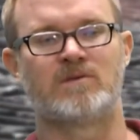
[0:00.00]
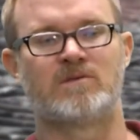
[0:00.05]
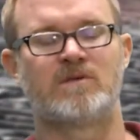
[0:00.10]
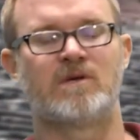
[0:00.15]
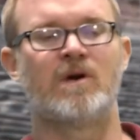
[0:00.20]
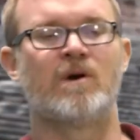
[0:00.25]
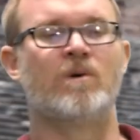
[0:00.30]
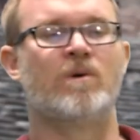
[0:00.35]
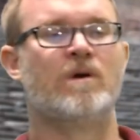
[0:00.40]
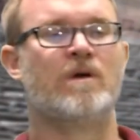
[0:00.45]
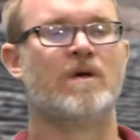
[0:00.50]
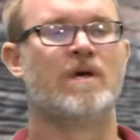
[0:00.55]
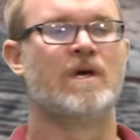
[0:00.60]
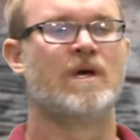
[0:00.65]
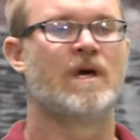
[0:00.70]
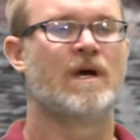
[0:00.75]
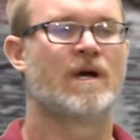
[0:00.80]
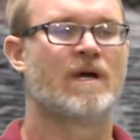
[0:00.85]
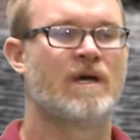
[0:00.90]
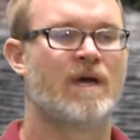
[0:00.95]
So
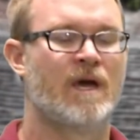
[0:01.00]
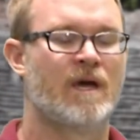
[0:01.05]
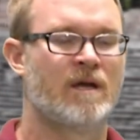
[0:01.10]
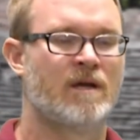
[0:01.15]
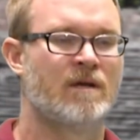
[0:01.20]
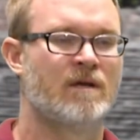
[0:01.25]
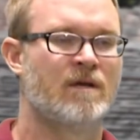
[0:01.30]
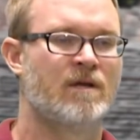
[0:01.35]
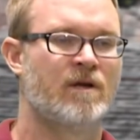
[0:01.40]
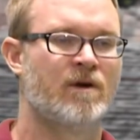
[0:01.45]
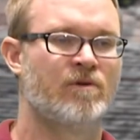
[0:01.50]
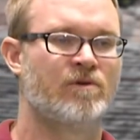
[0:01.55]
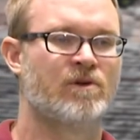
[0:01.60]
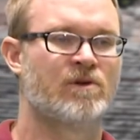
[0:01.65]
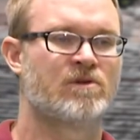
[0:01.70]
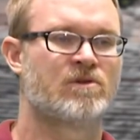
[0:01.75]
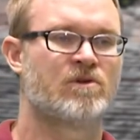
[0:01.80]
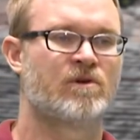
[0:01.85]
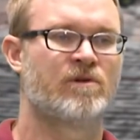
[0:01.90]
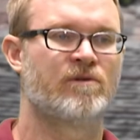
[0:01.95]
again,
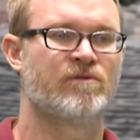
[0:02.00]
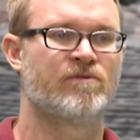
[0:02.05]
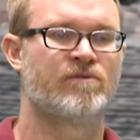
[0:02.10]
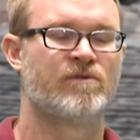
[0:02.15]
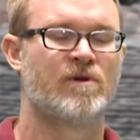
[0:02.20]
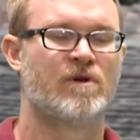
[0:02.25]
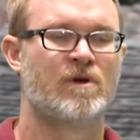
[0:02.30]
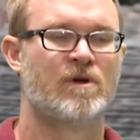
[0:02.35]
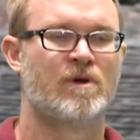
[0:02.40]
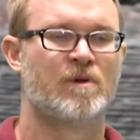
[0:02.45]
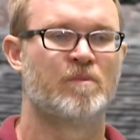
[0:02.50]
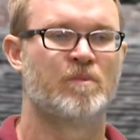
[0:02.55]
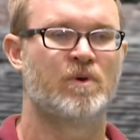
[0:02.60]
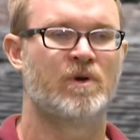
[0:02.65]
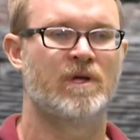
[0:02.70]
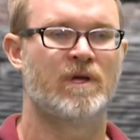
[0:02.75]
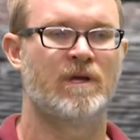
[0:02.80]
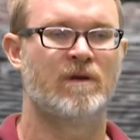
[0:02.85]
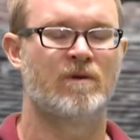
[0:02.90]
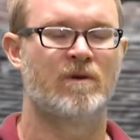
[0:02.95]
just sort of
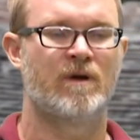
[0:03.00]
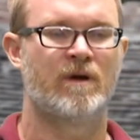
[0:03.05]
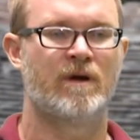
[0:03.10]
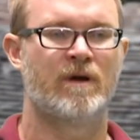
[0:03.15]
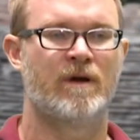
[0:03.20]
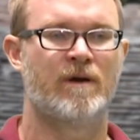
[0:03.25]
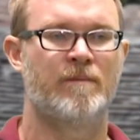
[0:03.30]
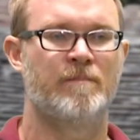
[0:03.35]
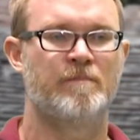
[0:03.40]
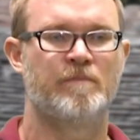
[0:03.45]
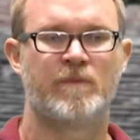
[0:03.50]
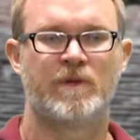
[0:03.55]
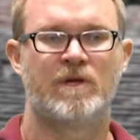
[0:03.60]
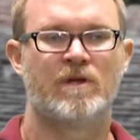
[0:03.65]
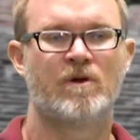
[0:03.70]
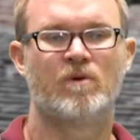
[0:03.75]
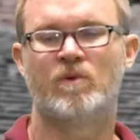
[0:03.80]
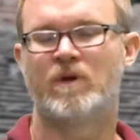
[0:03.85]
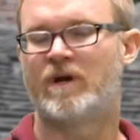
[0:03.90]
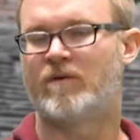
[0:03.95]
putting
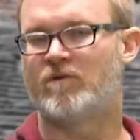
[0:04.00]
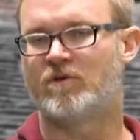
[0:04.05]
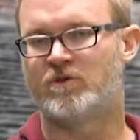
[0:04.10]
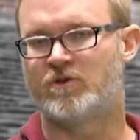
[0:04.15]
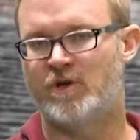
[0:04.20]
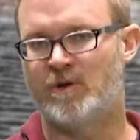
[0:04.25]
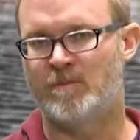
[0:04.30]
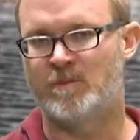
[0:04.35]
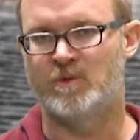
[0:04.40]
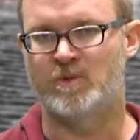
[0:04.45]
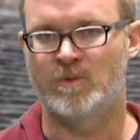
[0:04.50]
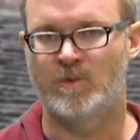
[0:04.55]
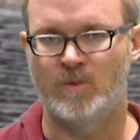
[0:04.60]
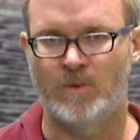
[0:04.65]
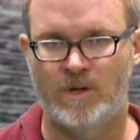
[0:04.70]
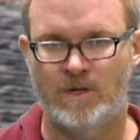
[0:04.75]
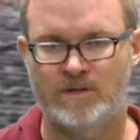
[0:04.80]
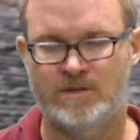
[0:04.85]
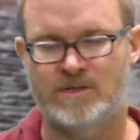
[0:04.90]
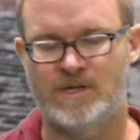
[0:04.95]
whatever terms we
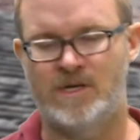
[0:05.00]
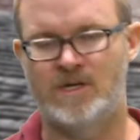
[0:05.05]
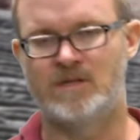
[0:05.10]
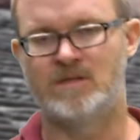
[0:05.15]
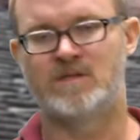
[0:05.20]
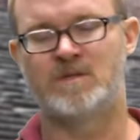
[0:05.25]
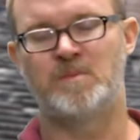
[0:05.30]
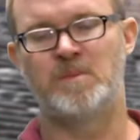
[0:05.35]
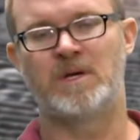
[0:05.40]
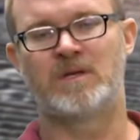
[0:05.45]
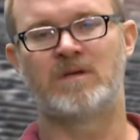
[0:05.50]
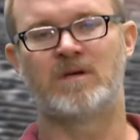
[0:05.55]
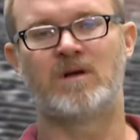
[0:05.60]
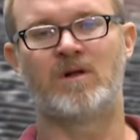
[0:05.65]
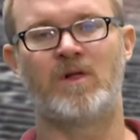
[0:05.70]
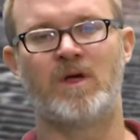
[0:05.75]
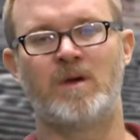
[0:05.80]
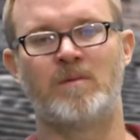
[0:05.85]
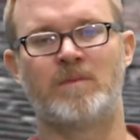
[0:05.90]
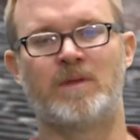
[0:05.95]
want in to make the
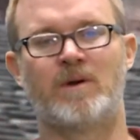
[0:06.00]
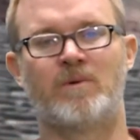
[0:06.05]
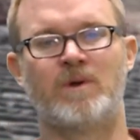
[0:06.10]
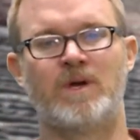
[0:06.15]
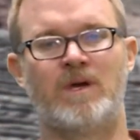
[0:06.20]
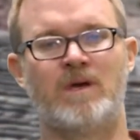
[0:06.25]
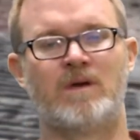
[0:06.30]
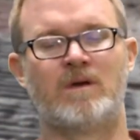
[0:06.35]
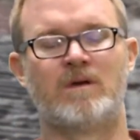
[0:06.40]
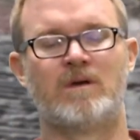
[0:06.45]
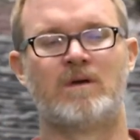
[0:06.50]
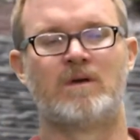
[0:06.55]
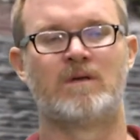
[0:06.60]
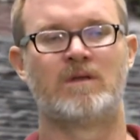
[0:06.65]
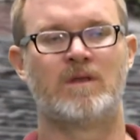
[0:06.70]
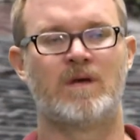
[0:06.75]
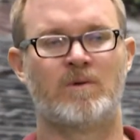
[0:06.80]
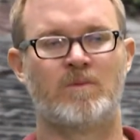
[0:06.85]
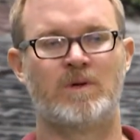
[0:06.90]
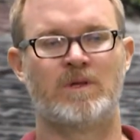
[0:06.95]
claim that
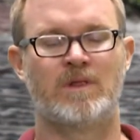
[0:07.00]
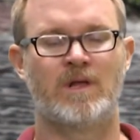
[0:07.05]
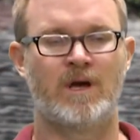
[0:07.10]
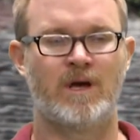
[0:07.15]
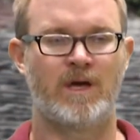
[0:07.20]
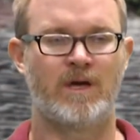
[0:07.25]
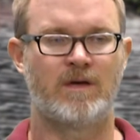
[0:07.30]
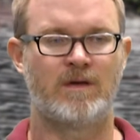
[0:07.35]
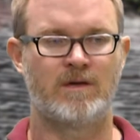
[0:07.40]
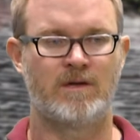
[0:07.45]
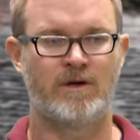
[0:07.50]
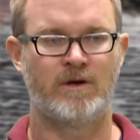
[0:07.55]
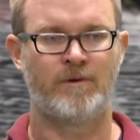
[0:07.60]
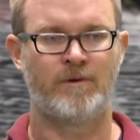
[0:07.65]
we'd like.